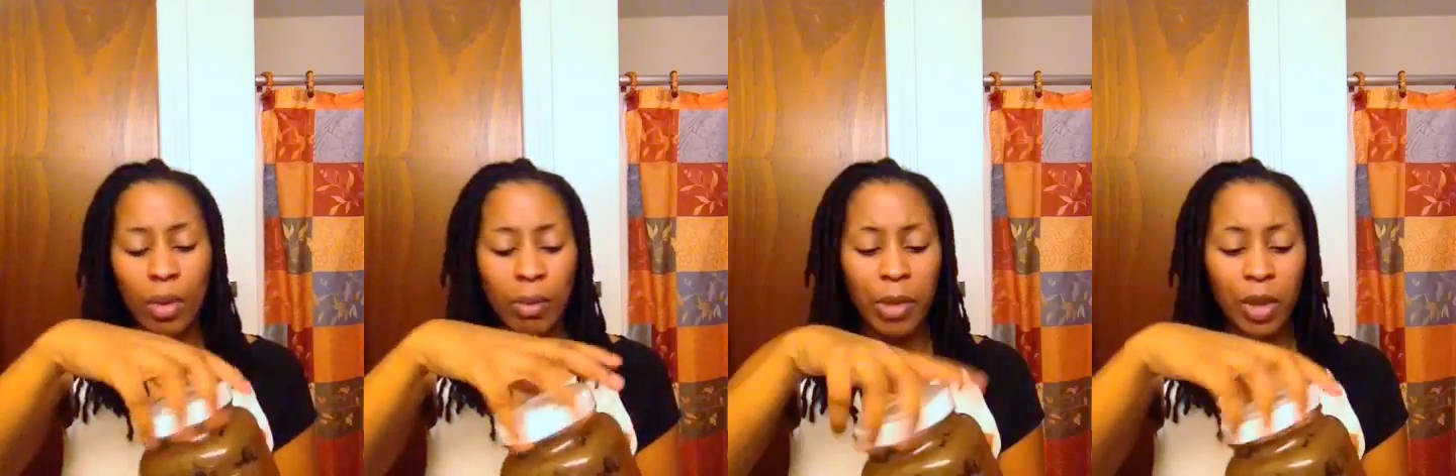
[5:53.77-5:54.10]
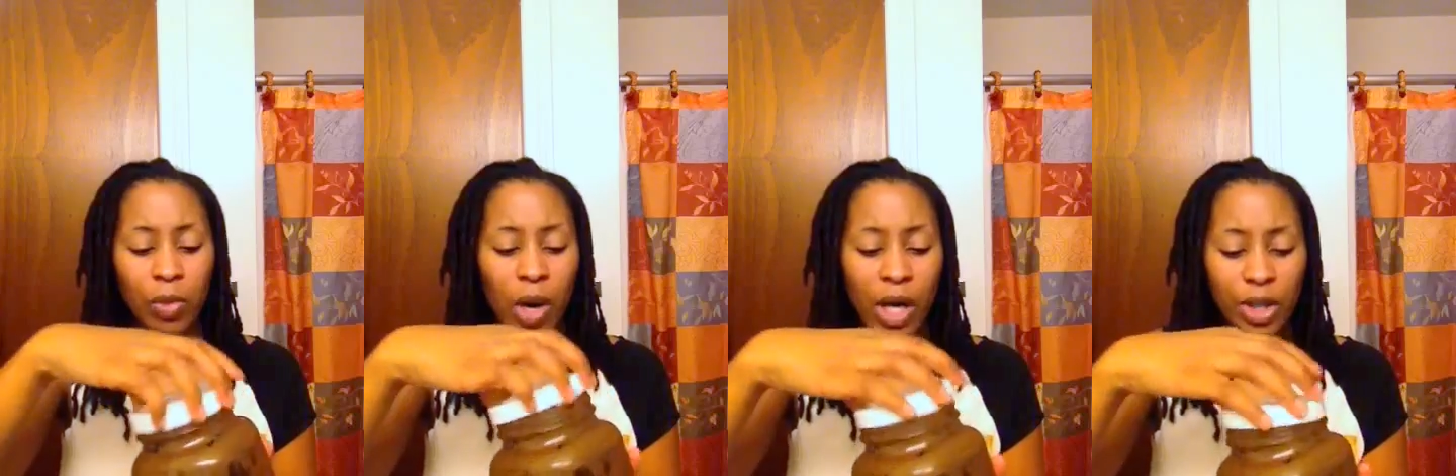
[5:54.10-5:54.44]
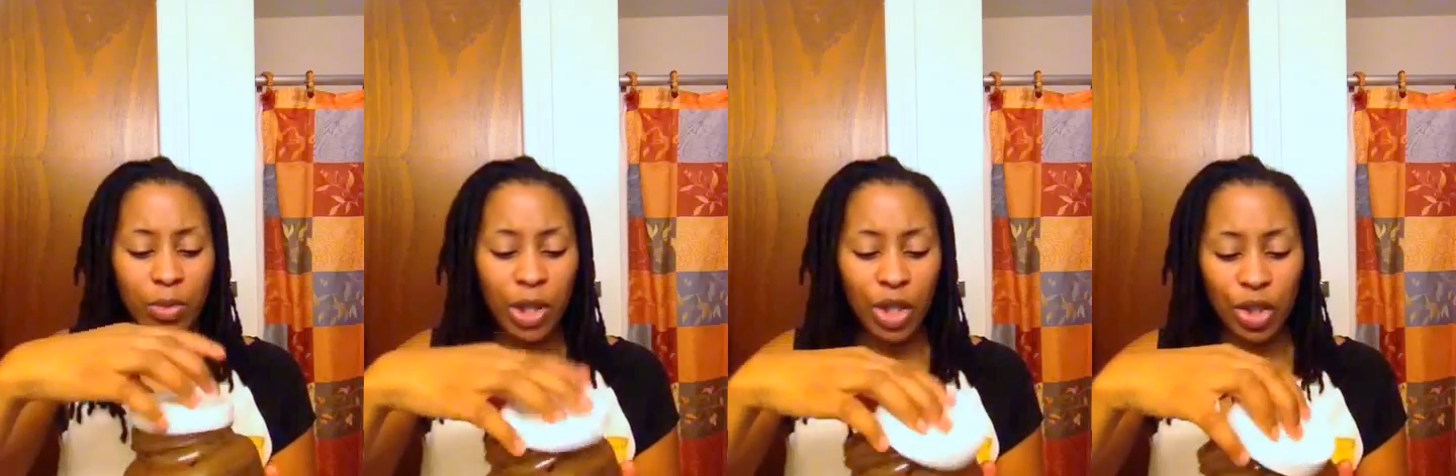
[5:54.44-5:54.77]
mud wash
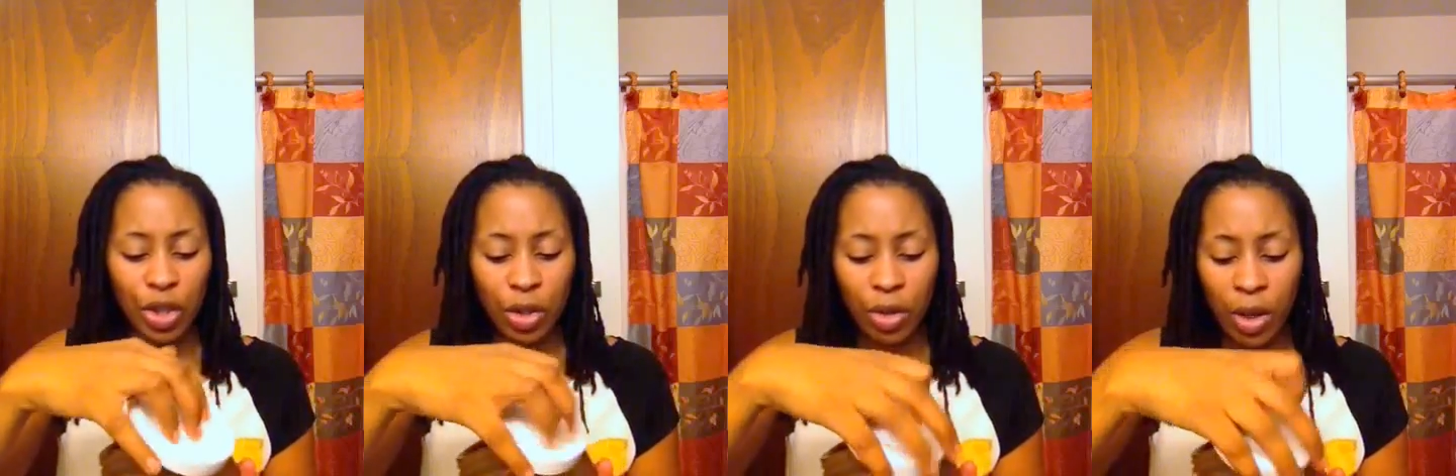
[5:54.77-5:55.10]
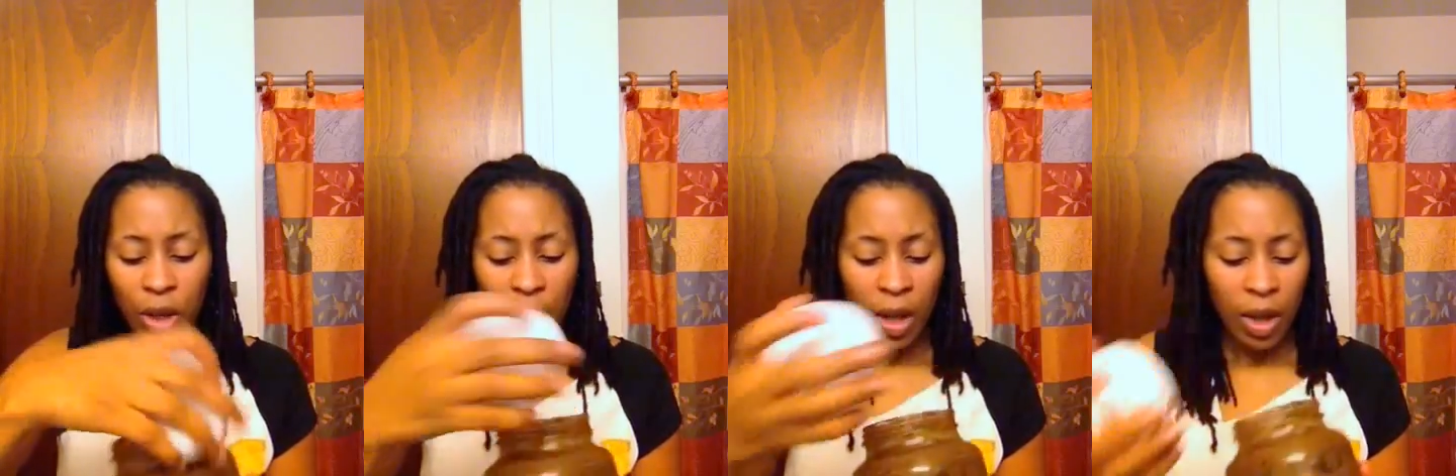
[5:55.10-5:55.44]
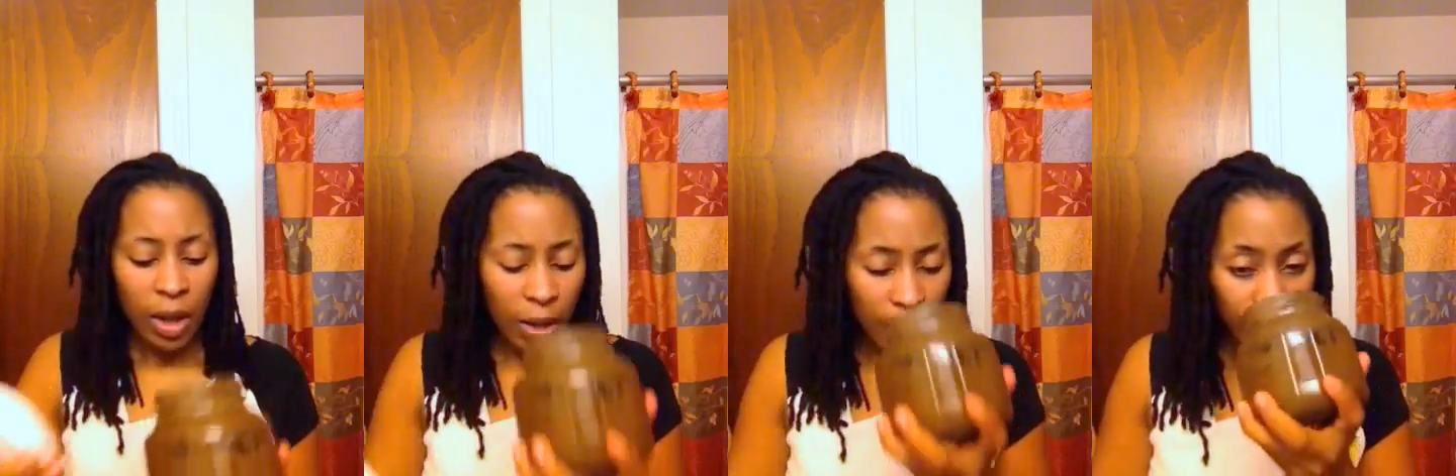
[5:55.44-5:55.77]
mixture,
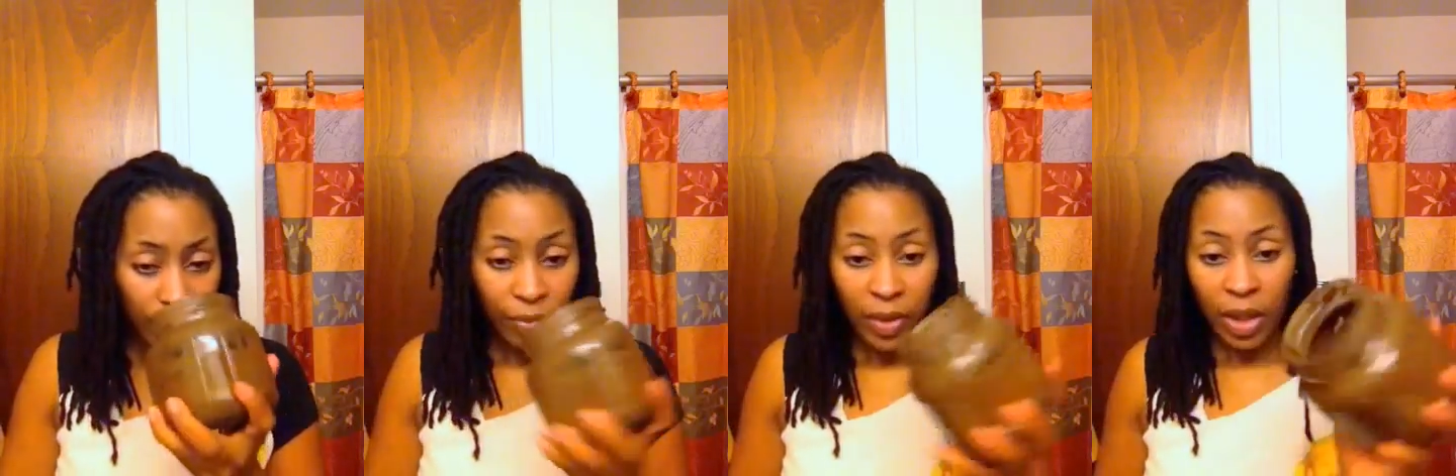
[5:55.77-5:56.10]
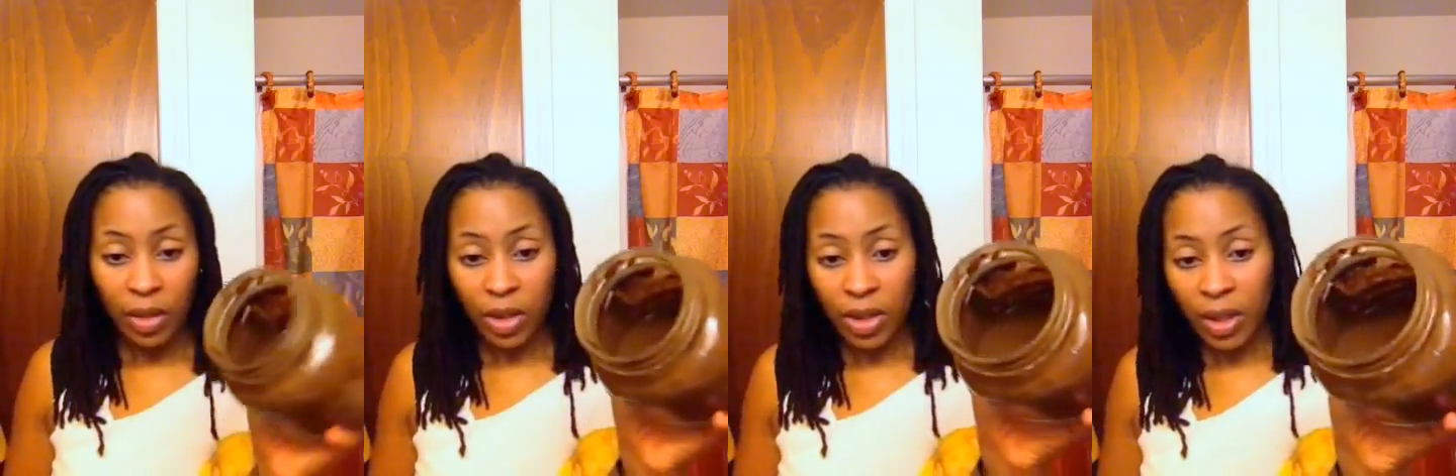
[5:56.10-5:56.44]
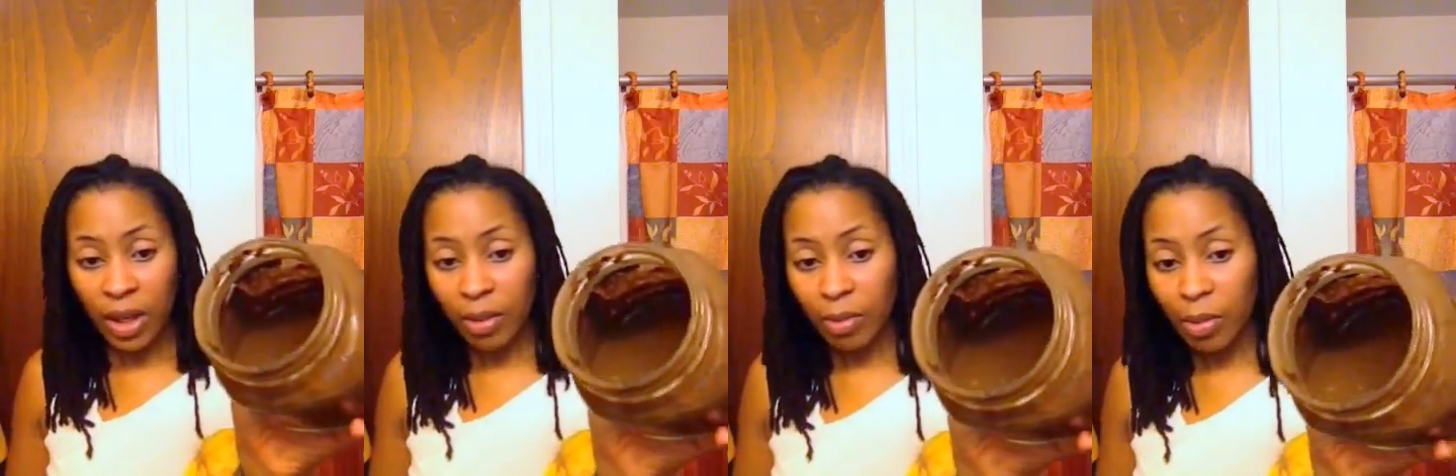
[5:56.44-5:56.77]
and it looks
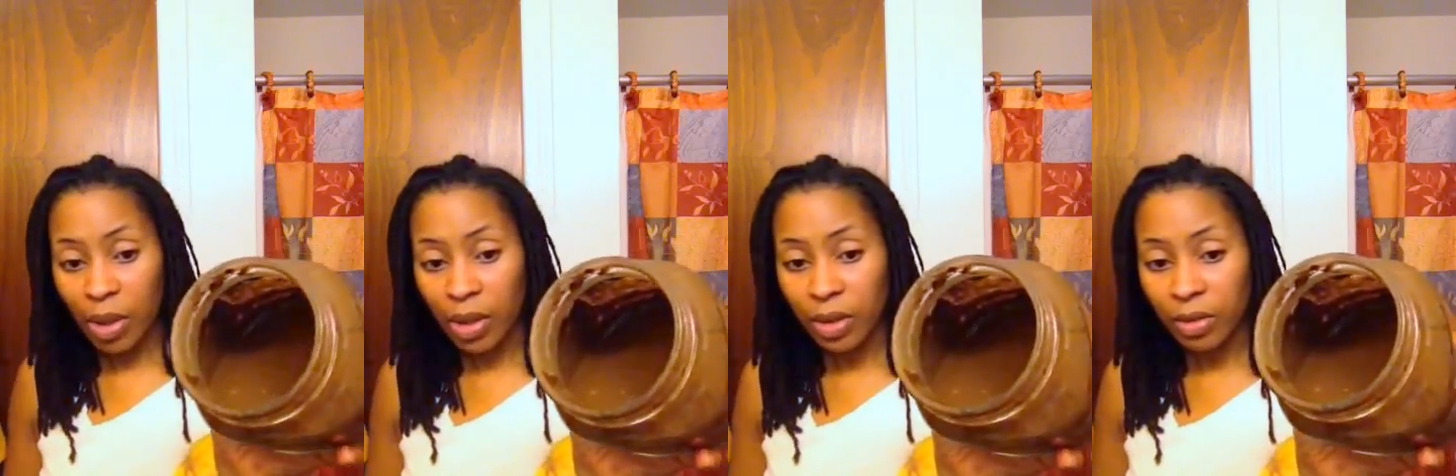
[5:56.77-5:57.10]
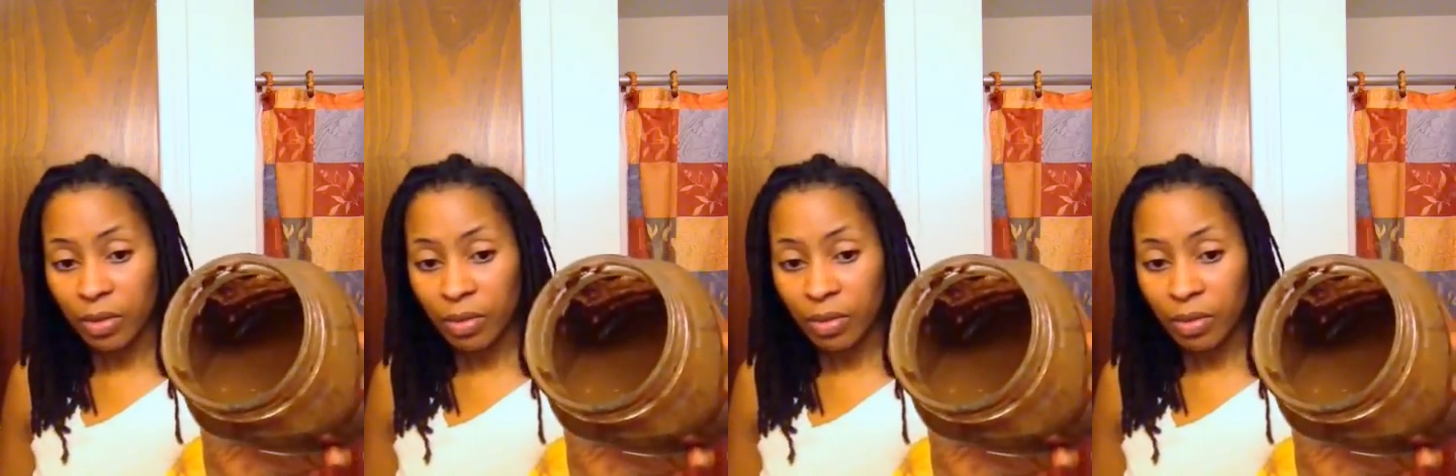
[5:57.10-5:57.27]
like mud.